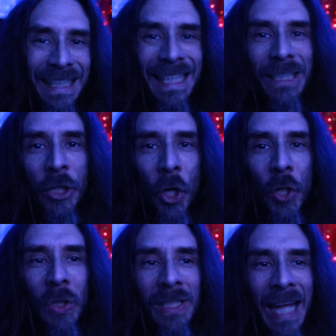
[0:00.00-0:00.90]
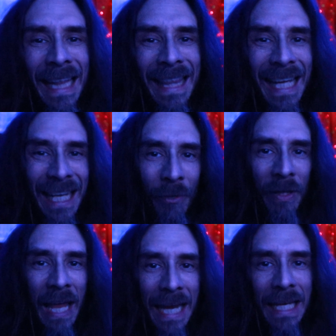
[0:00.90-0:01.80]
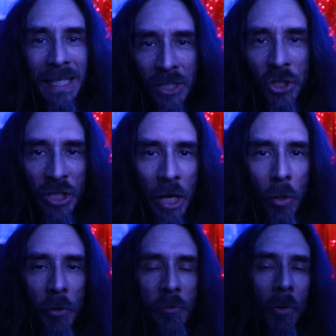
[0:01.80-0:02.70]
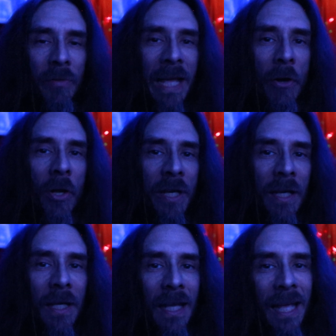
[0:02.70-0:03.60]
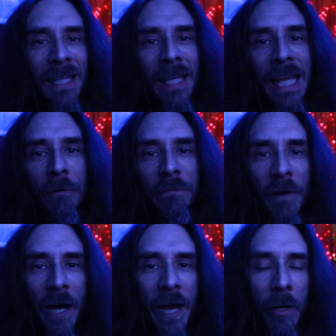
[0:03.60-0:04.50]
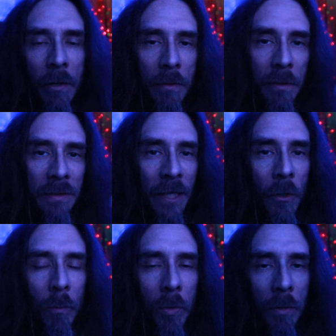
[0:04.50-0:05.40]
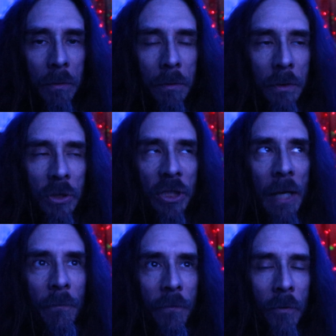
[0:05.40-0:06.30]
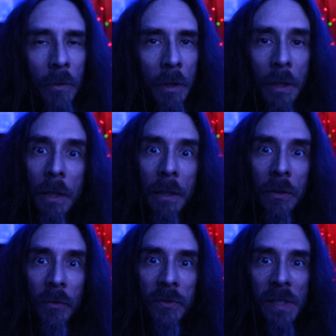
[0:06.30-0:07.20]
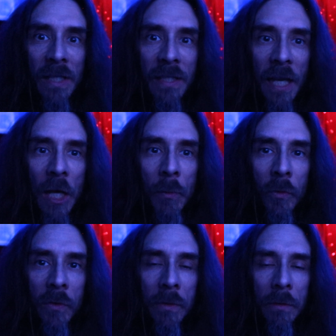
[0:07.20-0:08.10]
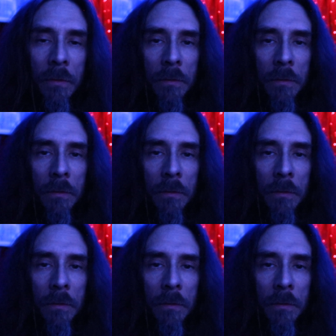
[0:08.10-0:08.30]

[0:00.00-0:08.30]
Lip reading: The eternal death with Hades and Sheol thrown down on you in the lake of fire. Terrible. Shameful. Don't do that to animals.